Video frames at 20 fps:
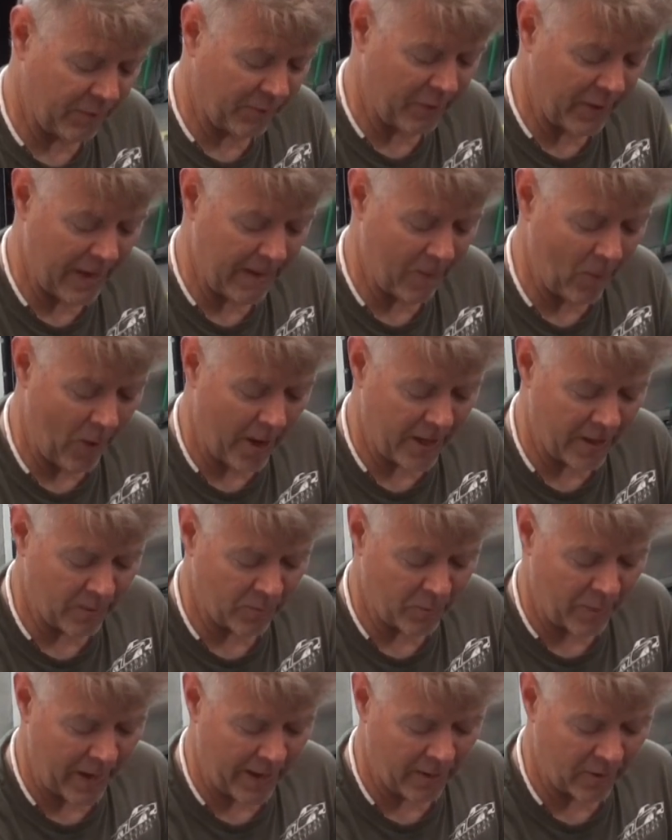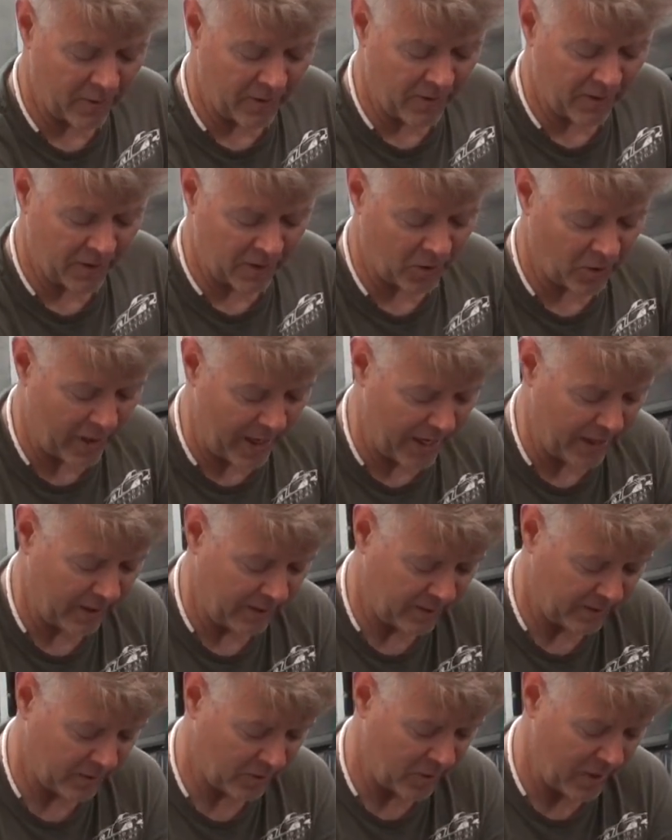the frame wider than the
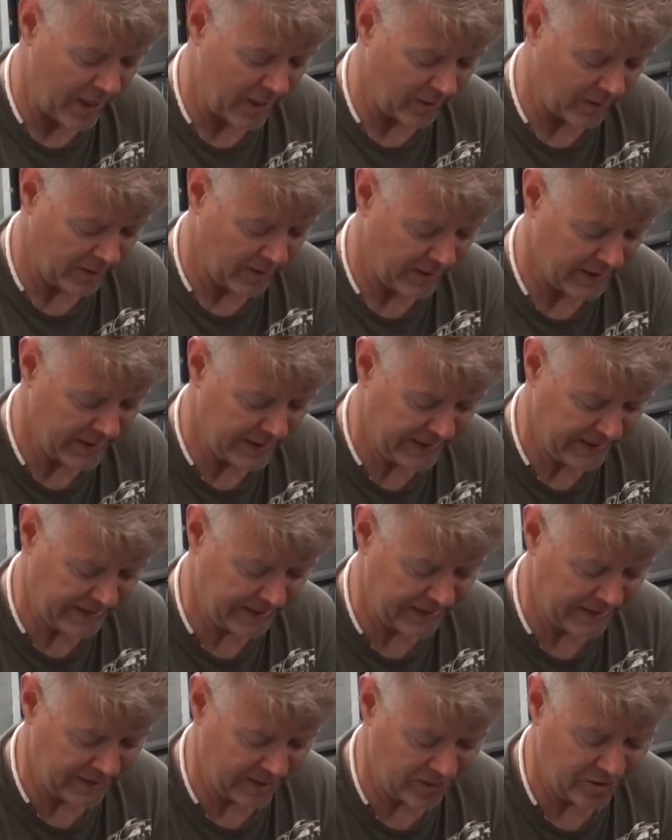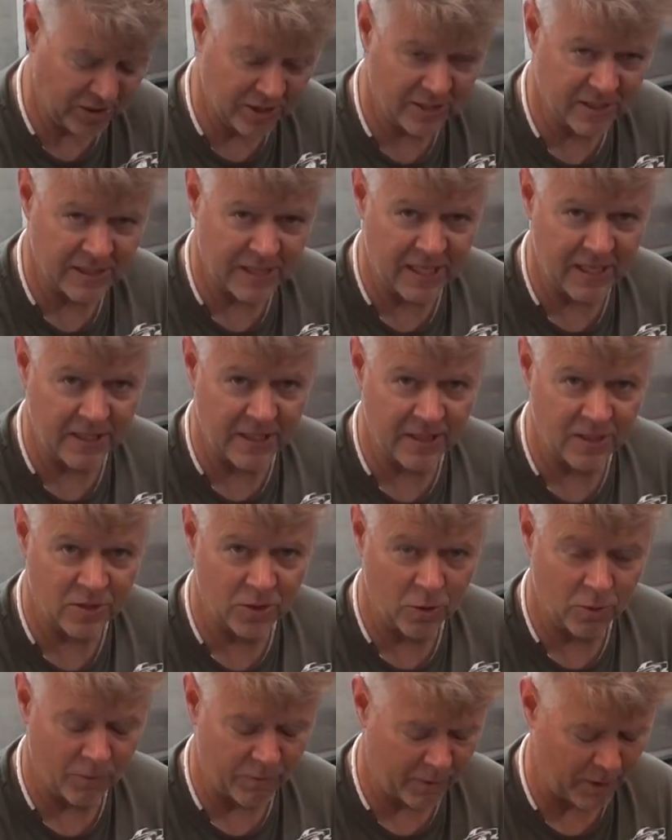cradle, it sits just on these
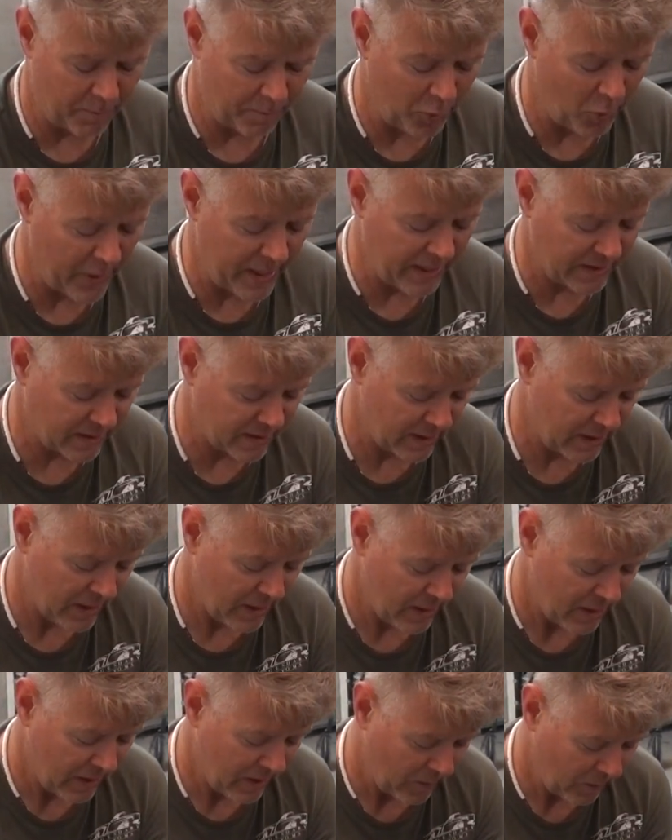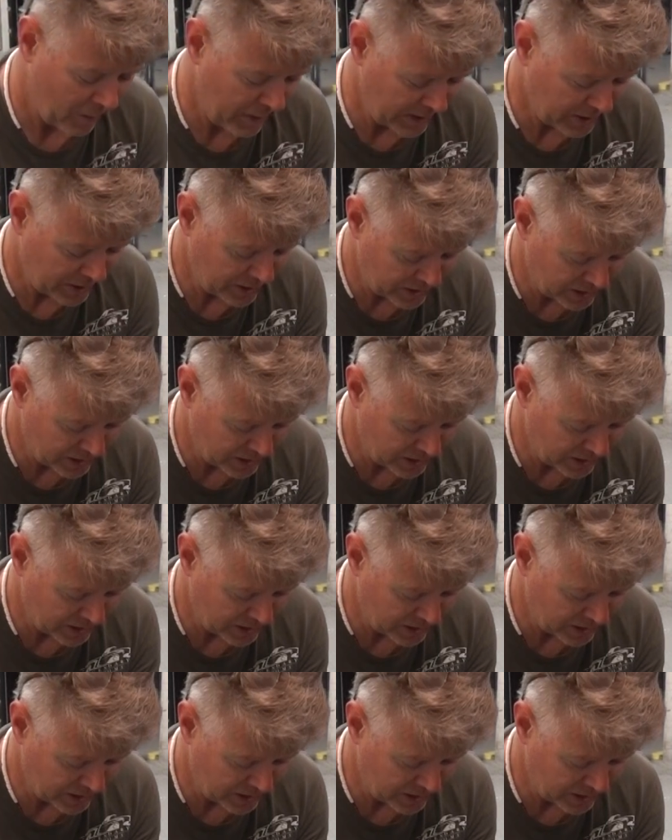2 far points, which